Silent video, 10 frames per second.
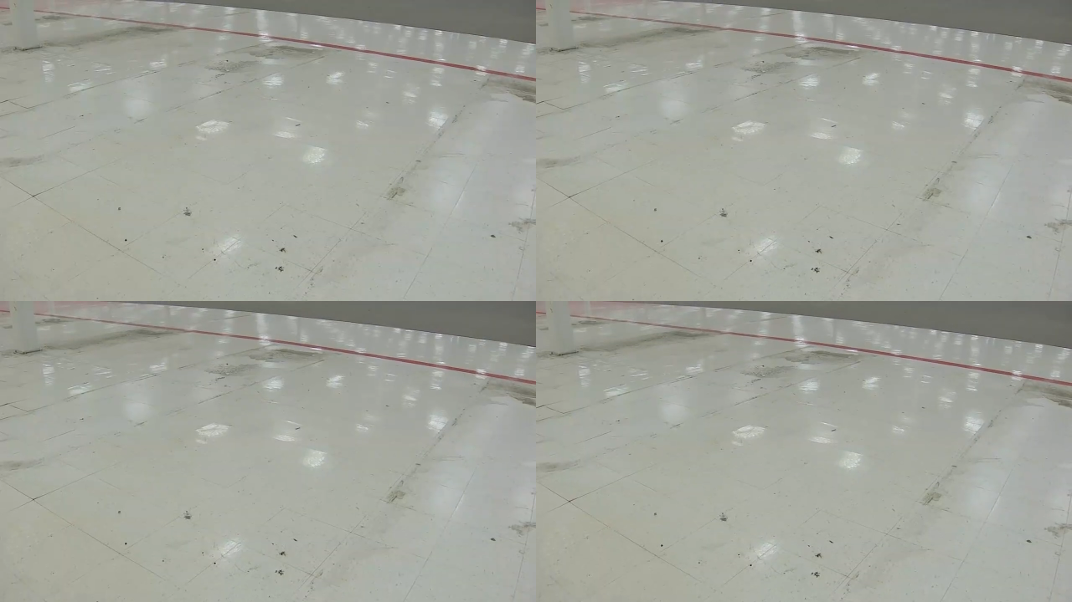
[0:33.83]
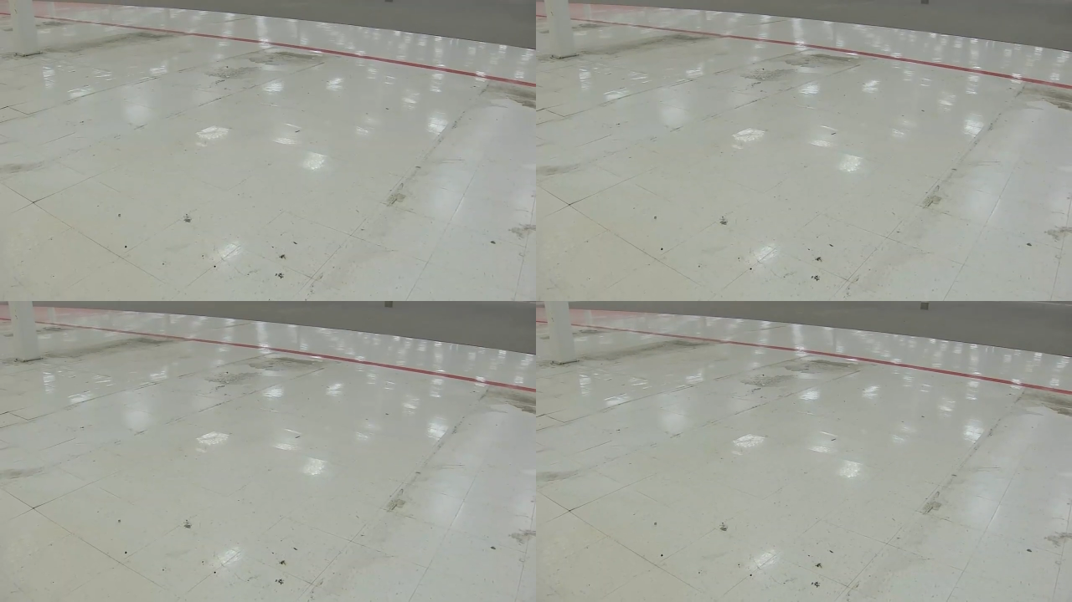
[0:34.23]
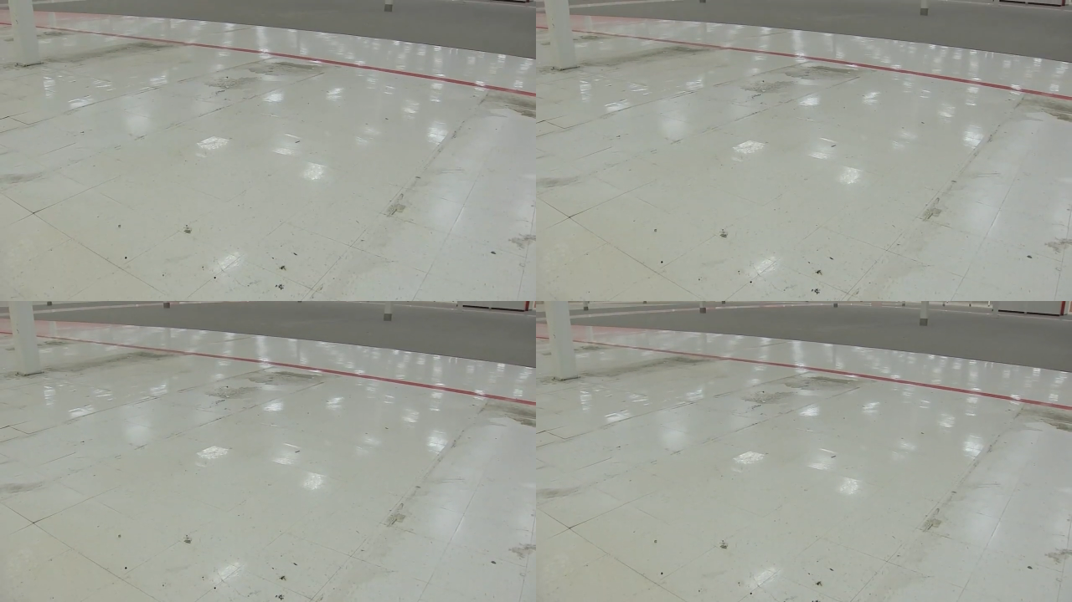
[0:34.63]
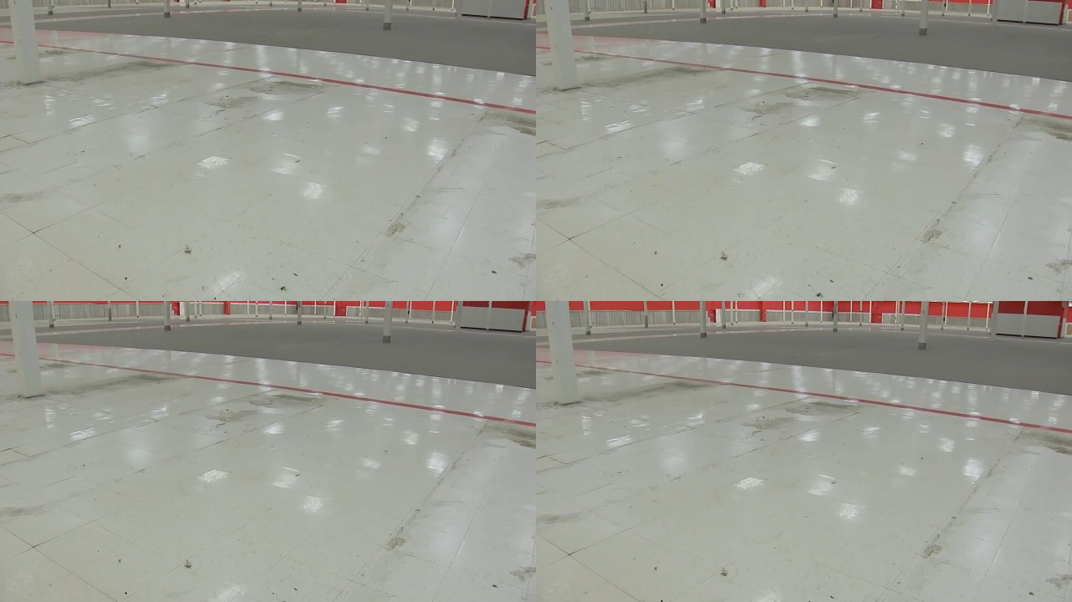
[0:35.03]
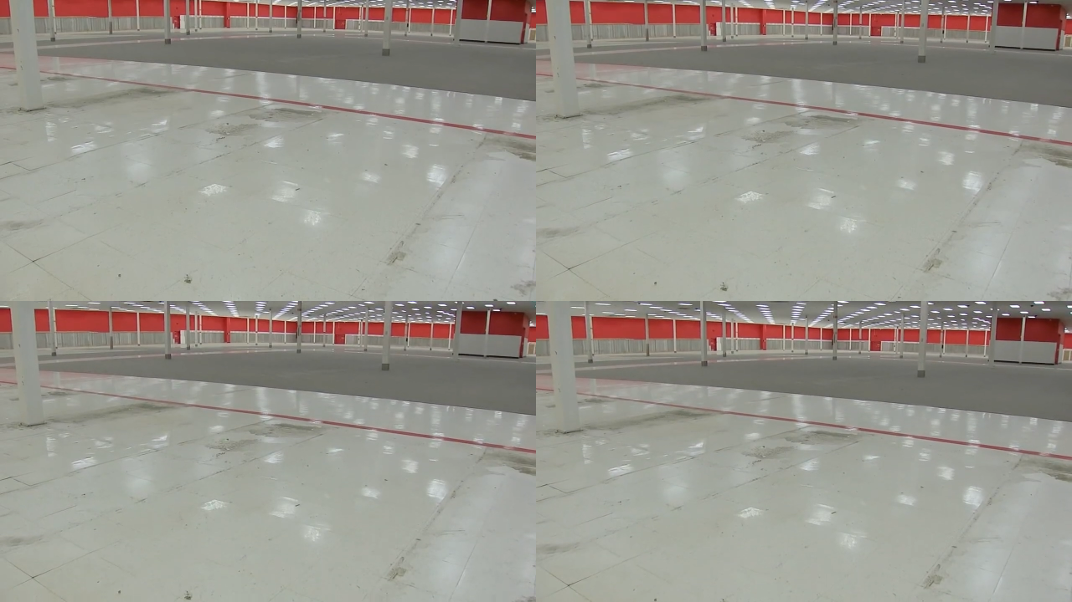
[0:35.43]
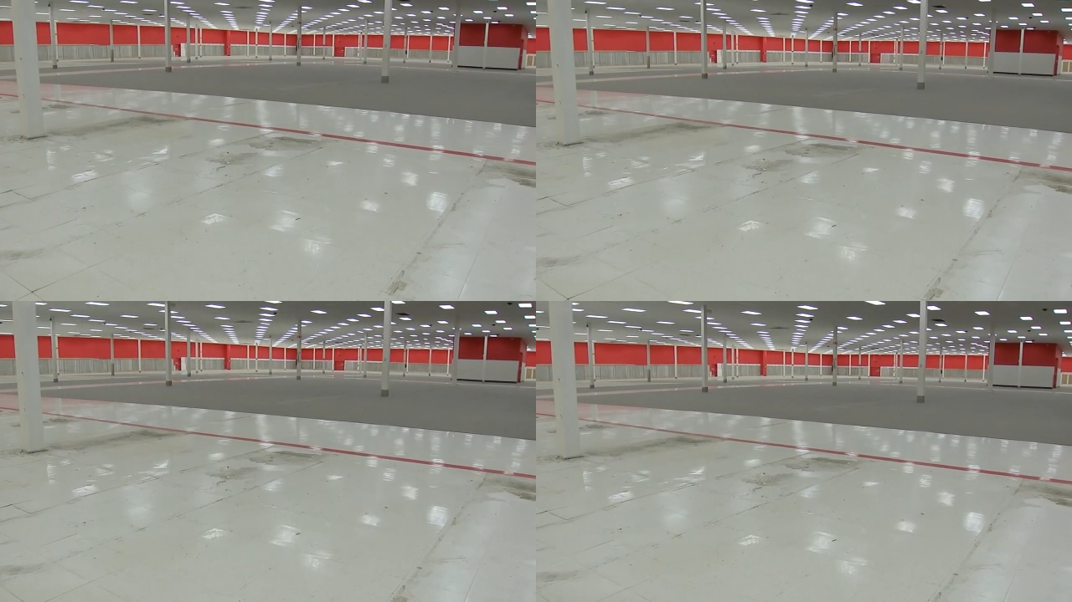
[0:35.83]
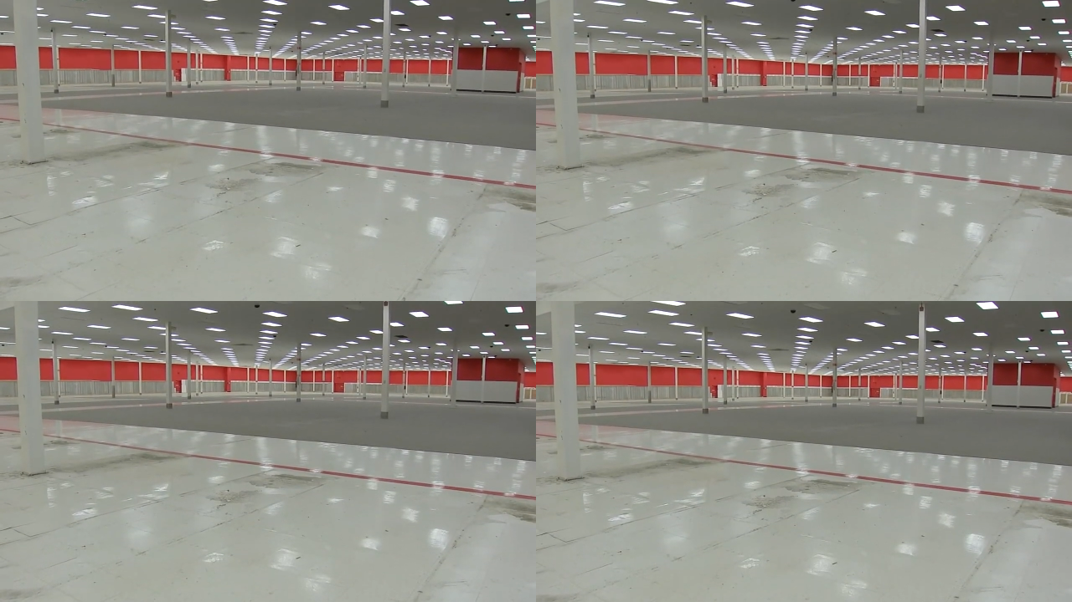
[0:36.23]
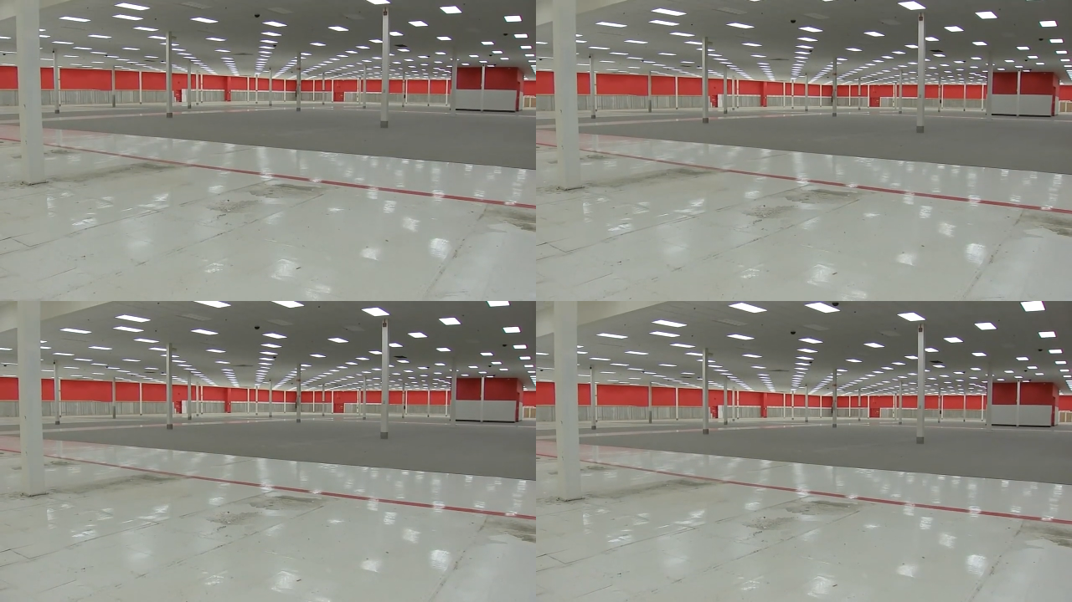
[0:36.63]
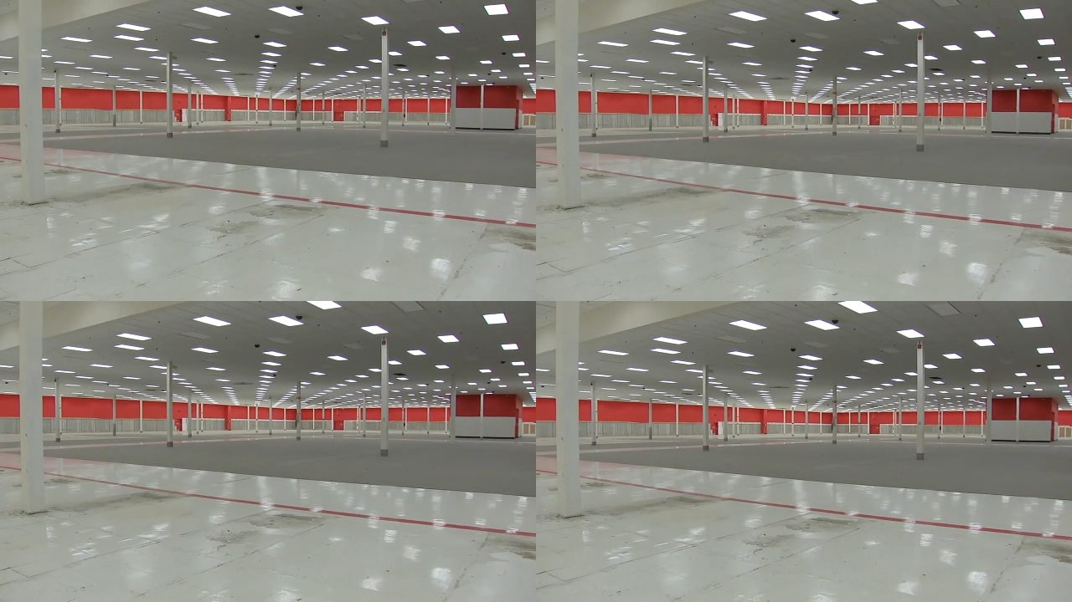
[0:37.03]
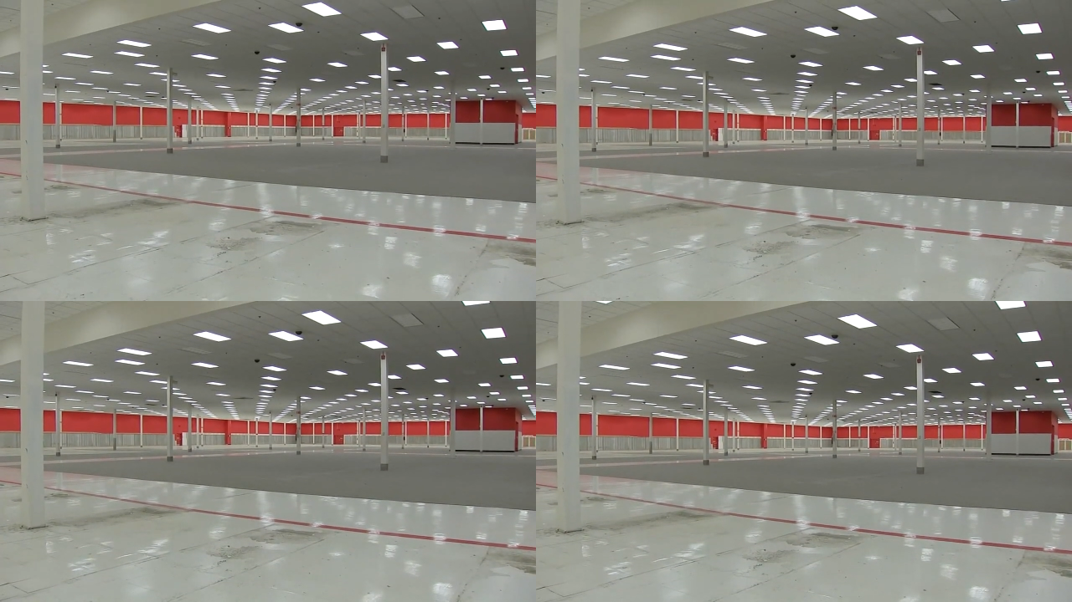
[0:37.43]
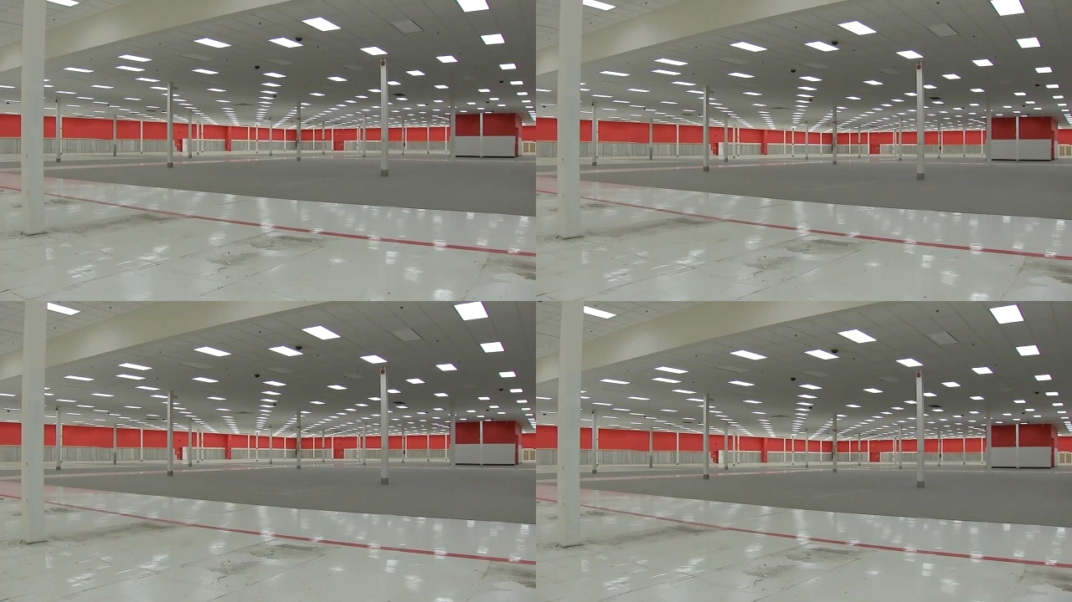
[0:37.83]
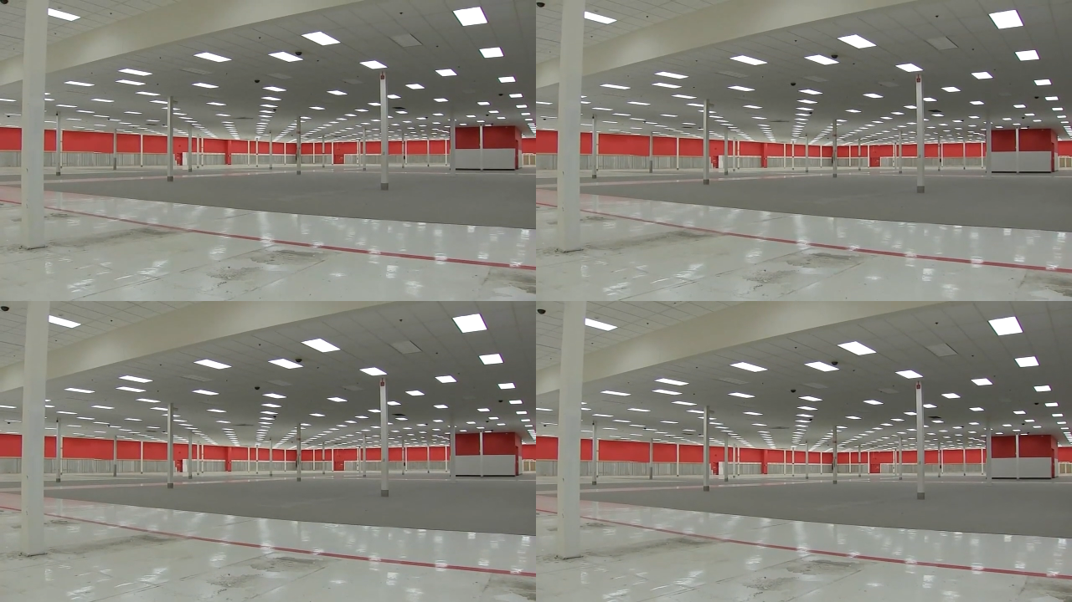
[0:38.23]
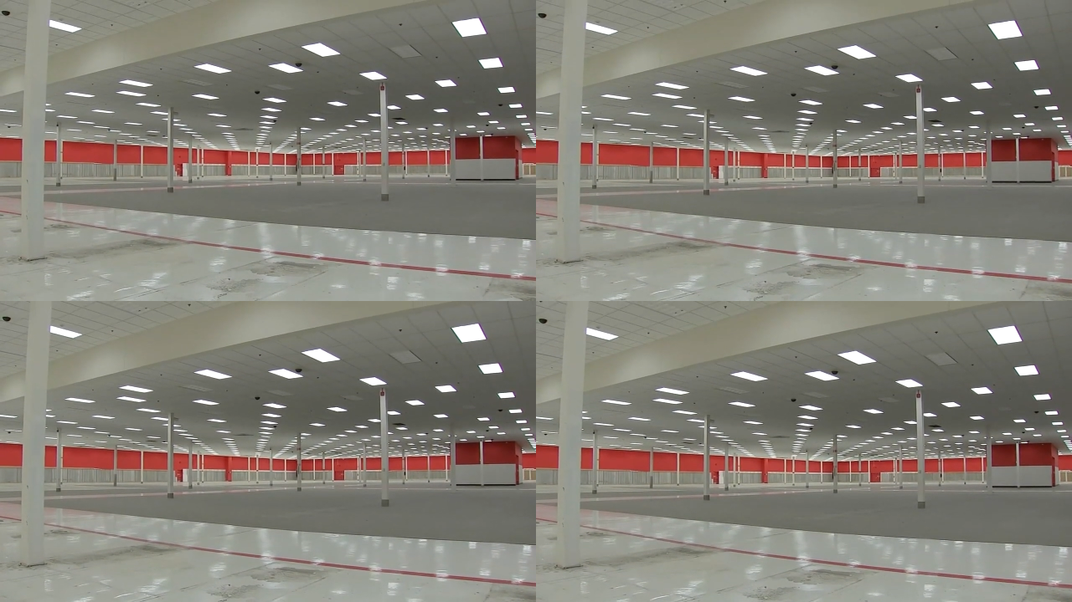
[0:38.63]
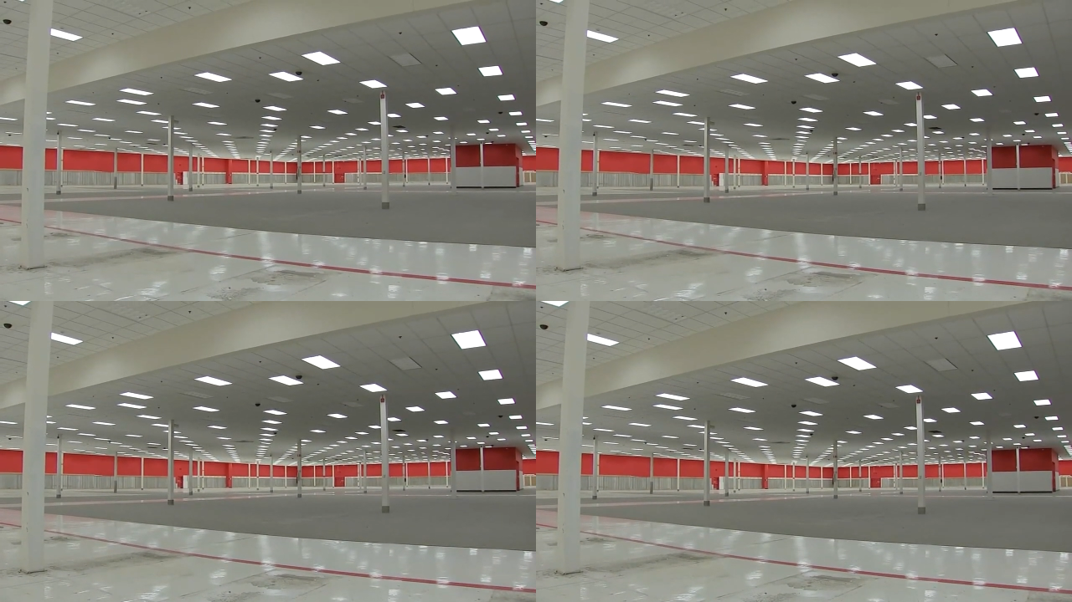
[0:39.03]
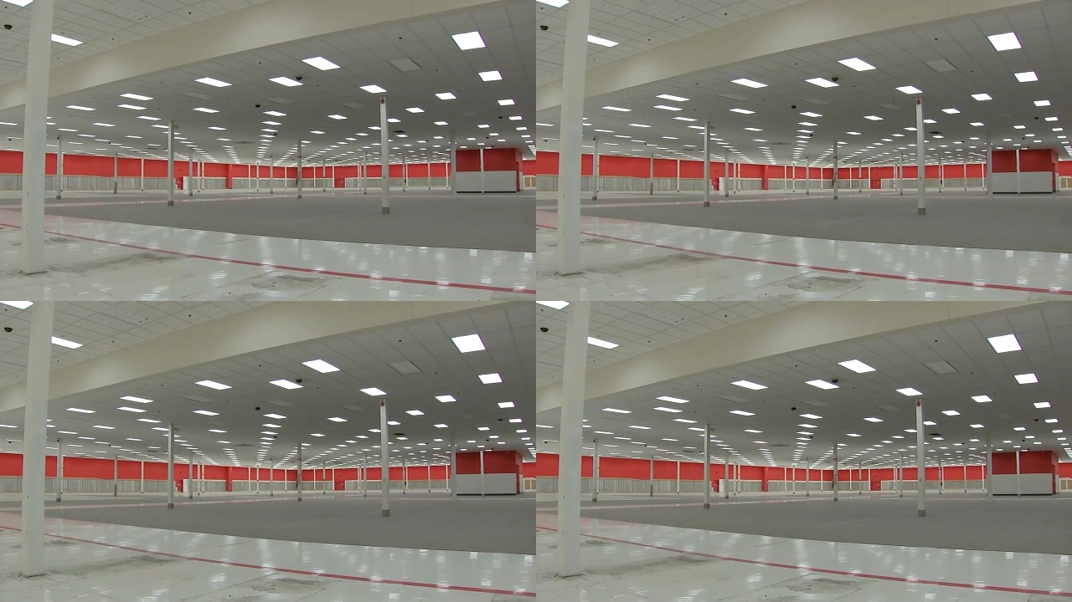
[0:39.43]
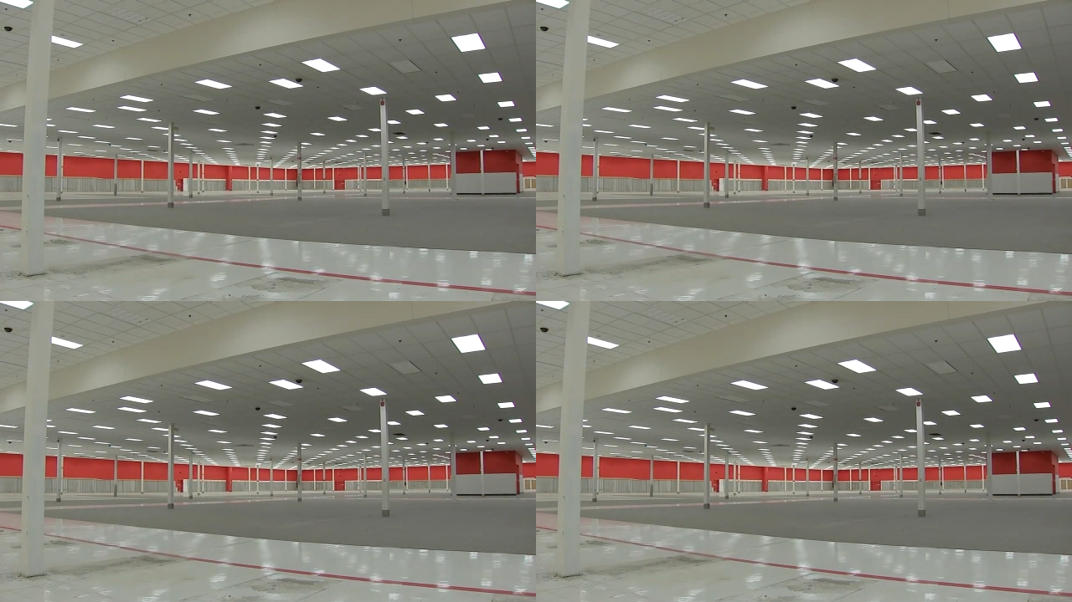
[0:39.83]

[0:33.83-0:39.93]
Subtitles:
[unreadable: no face in view]